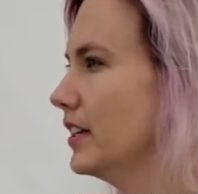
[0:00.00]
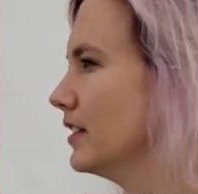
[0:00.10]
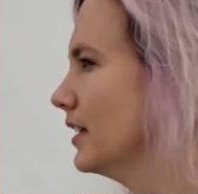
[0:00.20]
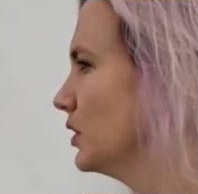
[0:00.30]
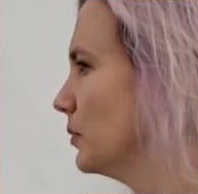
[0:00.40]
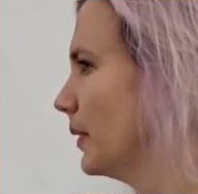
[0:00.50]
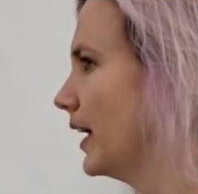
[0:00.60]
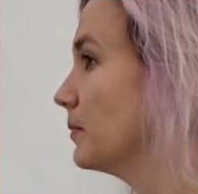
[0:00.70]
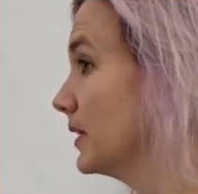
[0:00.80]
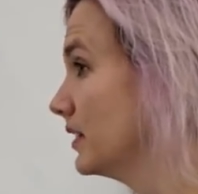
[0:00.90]
It's not too
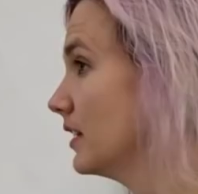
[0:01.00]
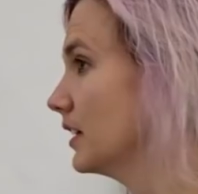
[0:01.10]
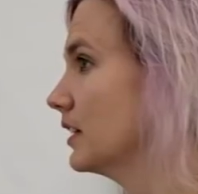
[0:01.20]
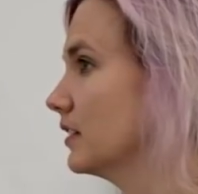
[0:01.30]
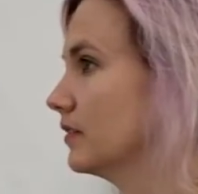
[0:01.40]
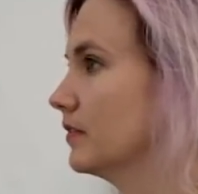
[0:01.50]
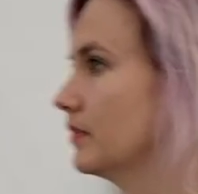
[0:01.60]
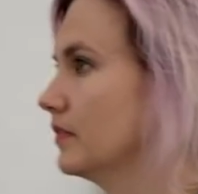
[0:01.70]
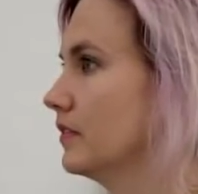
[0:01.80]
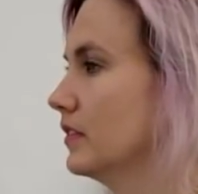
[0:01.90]
bad, but it's there.
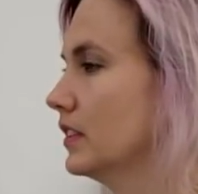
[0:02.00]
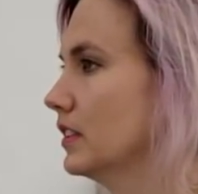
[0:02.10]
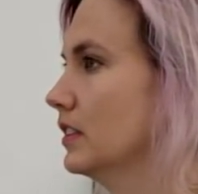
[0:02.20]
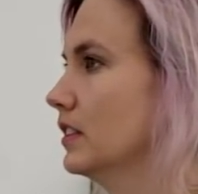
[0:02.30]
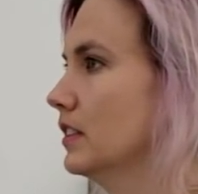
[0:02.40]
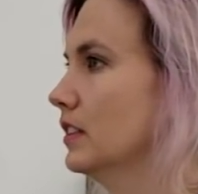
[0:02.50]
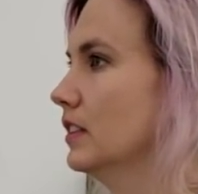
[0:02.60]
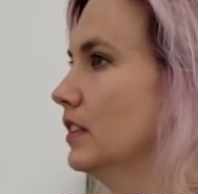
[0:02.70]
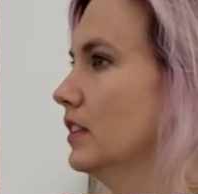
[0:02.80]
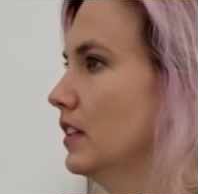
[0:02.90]
You can tell
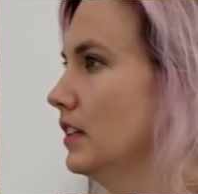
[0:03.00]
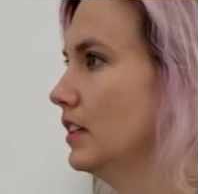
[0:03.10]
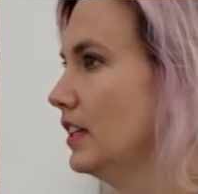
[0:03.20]
the difference.